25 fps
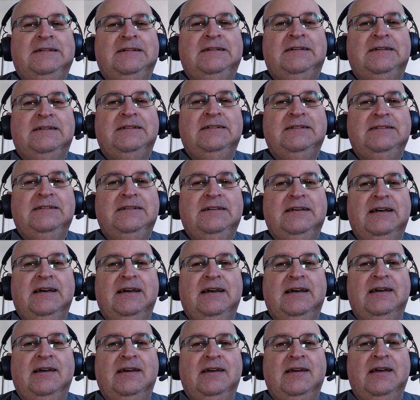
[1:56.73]

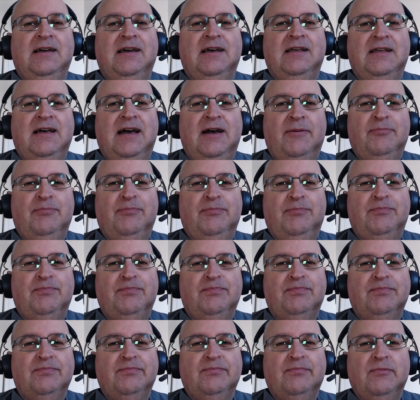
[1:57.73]
Yeah, I
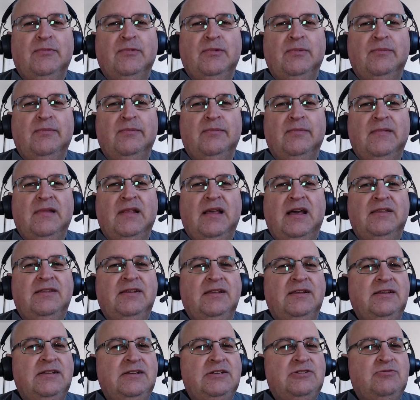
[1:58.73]

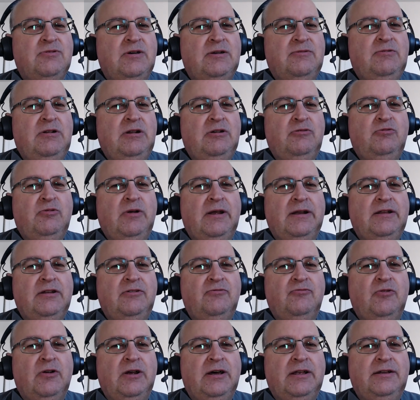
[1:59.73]
think this one will run
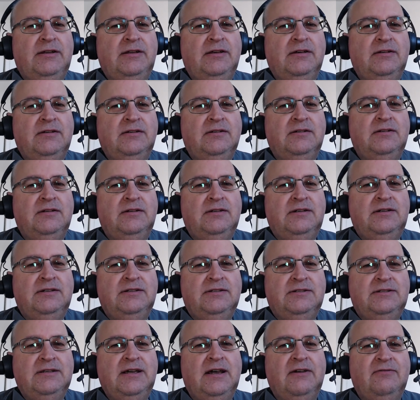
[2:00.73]
and run.
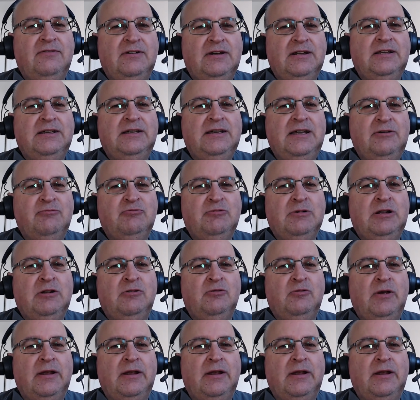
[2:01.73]
Definitely it will run